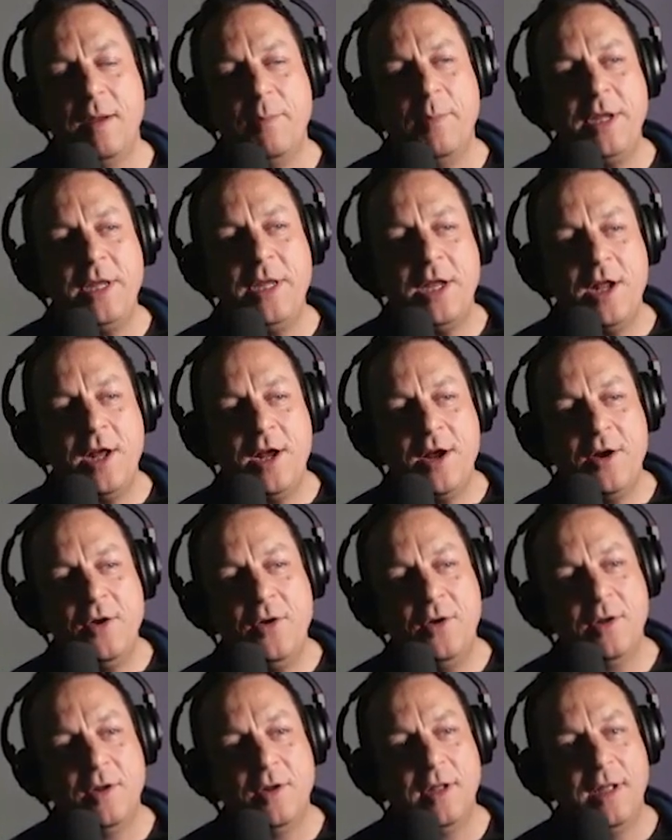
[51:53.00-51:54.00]
you know,
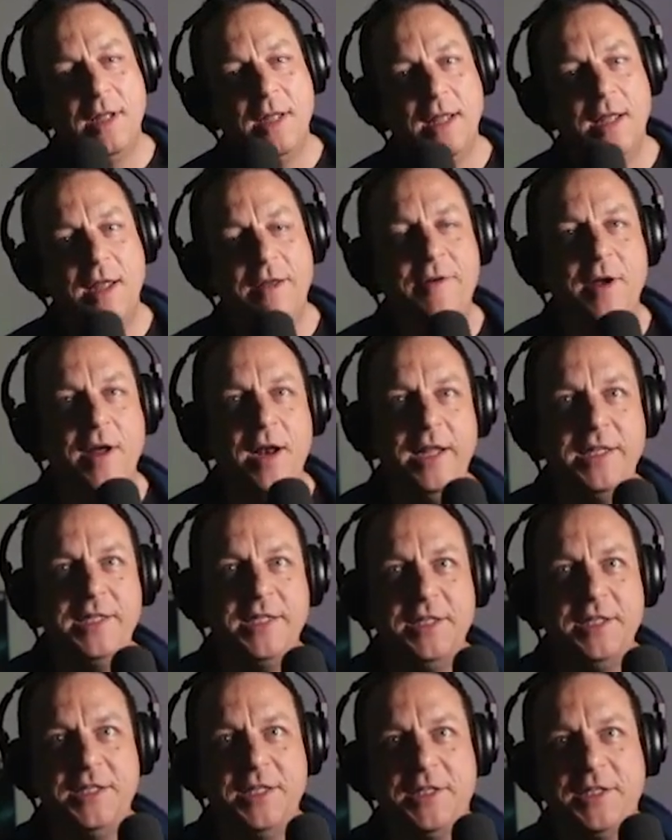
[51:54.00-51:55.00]
if I
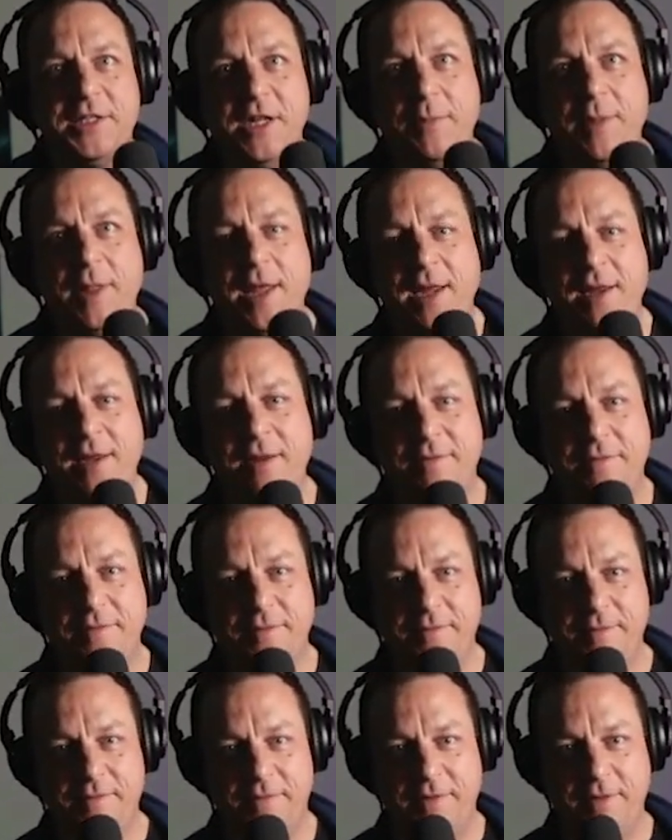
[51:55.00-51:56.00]
listen to something,
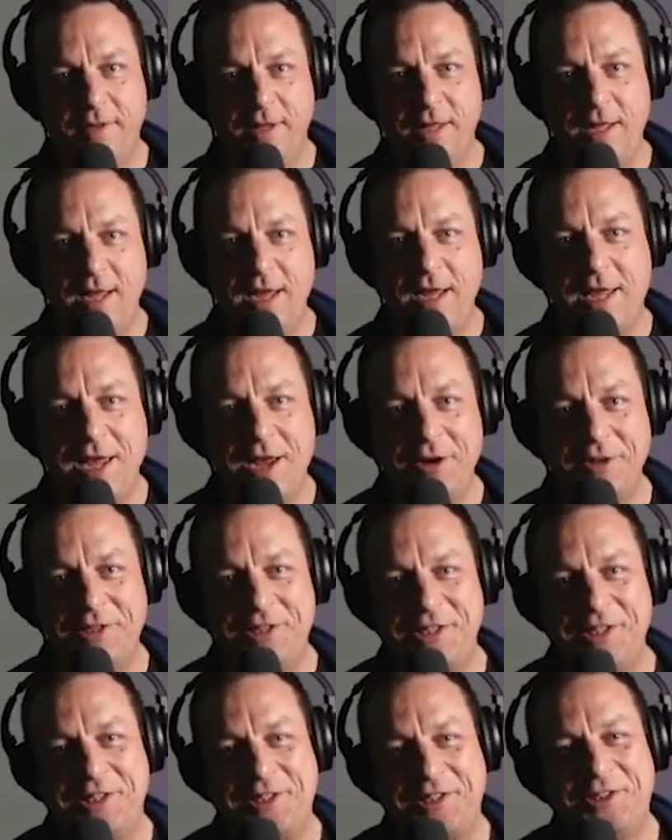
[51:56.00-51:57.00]
it goes
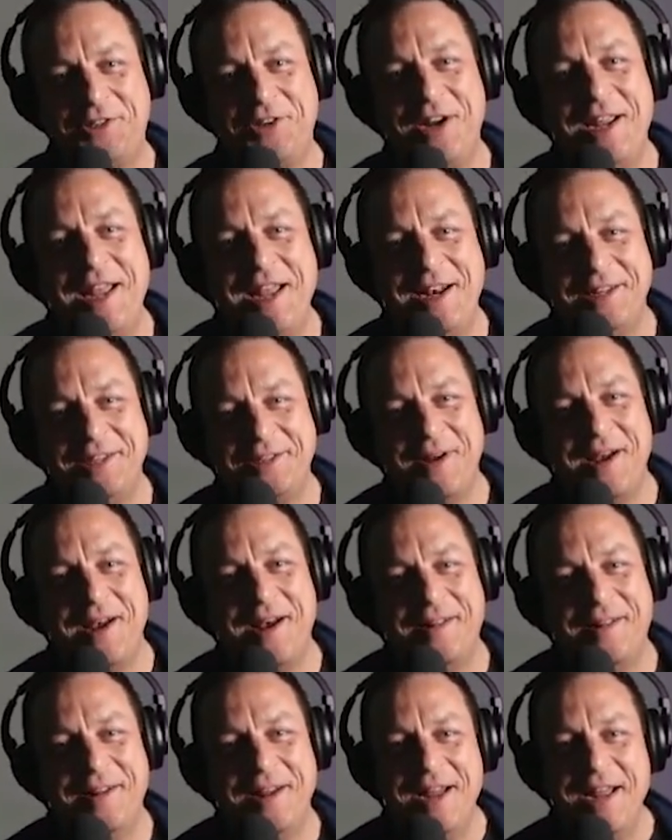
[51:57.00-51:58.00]
straight in as
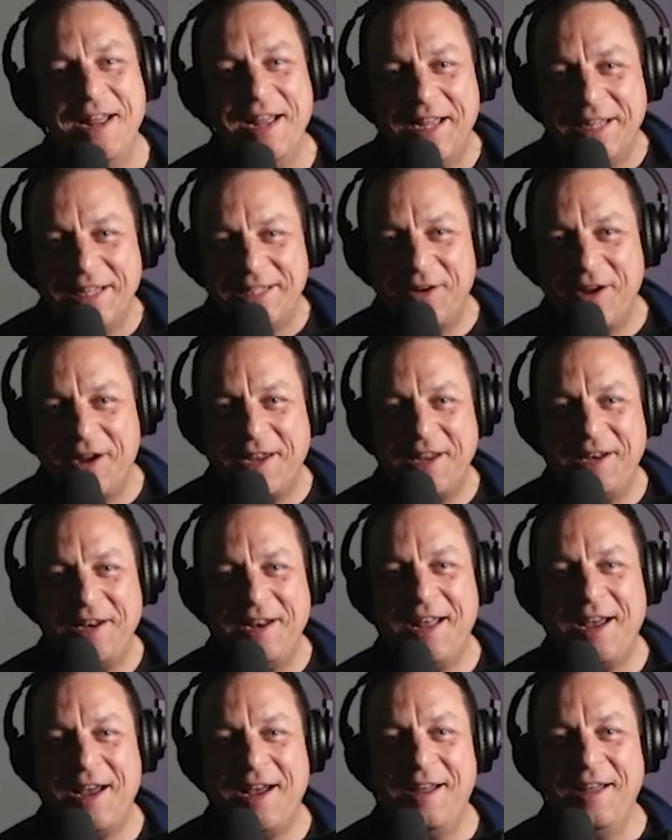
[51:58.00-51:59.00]
well. So I can,
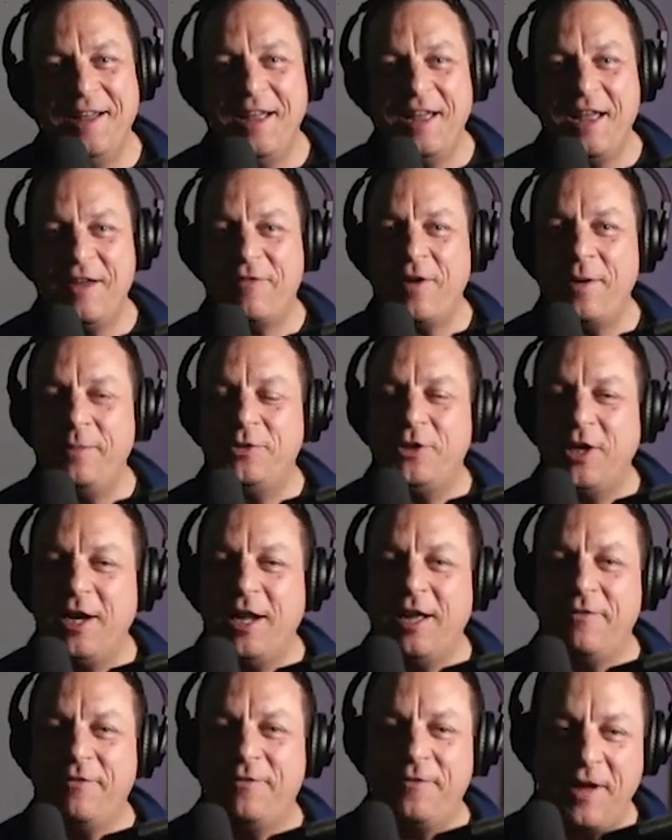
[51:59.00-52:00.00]
if I'm trying
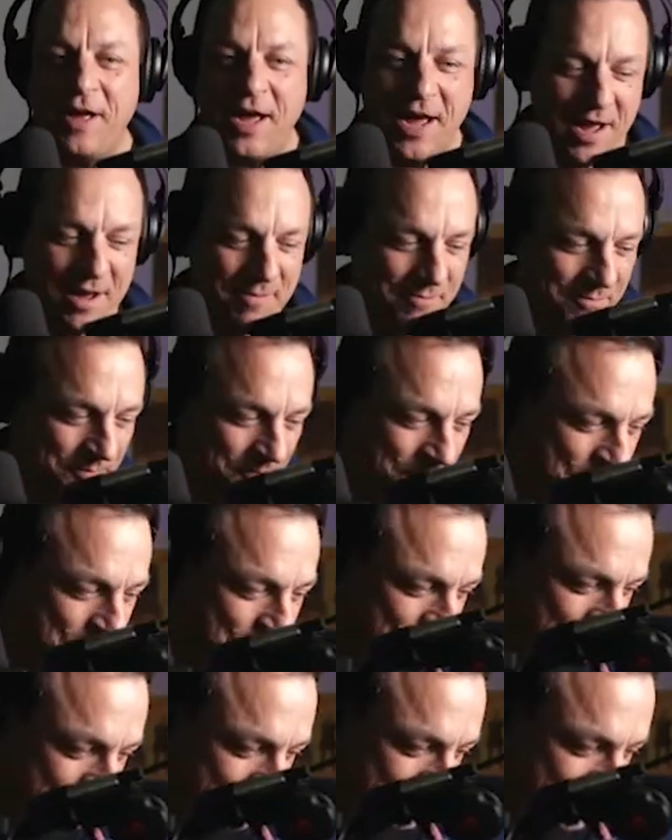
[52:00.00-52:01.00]
to
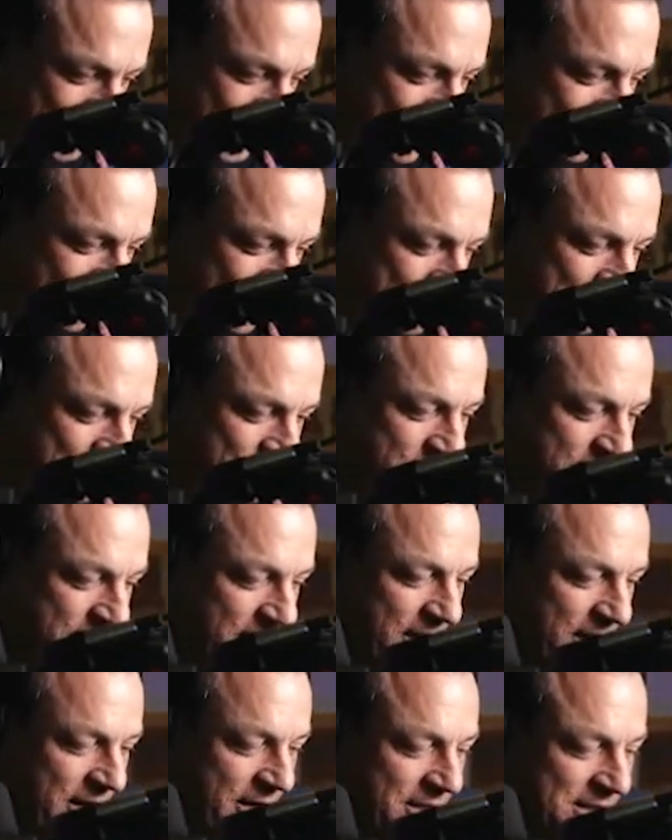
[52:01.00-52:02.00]

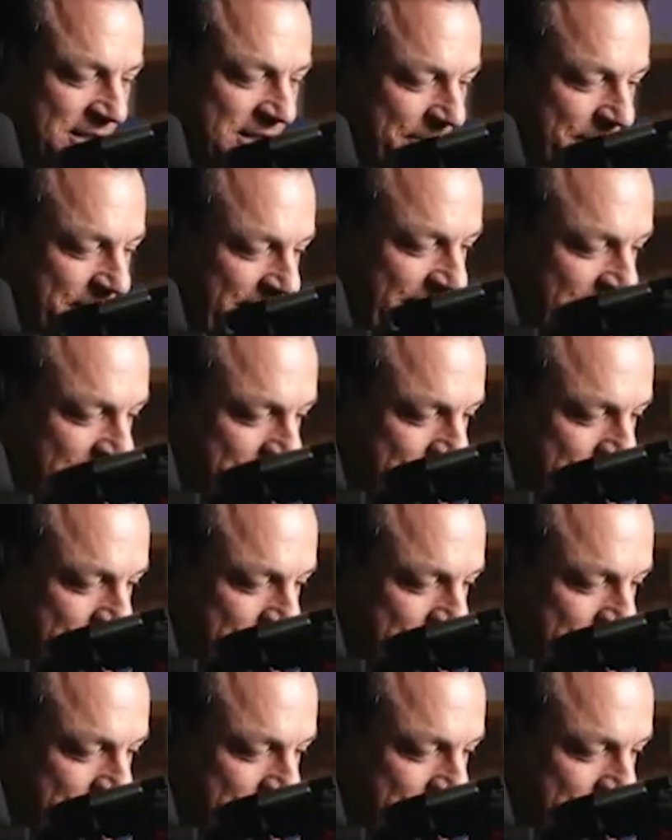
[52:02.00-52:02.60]
learn something,